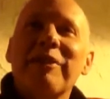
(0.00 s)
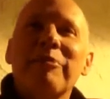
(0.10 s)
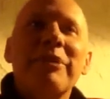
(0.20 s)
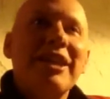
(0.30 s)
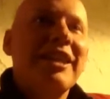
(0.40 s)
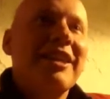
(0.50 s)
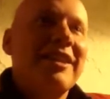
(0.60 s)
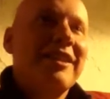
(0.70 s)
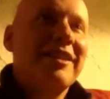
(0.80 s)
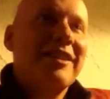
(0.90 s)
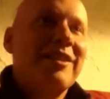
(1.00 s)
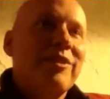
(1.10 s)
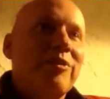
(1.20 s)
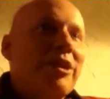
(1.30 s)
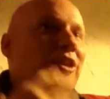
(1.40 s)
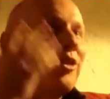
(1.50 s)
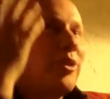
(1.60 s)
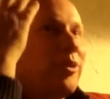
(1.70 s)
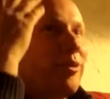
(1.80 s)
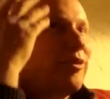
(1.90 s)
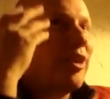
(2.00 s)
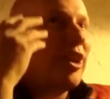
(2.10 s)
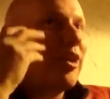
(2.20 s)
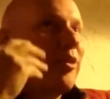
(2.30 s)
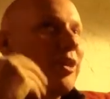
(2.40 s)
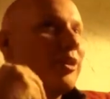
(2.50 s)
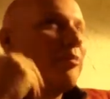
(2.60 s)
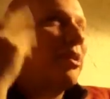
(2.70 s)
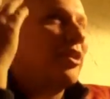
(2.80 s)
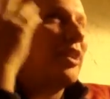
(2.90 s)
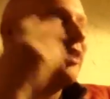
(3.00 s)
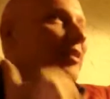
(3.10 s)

can be when you follow the spirit.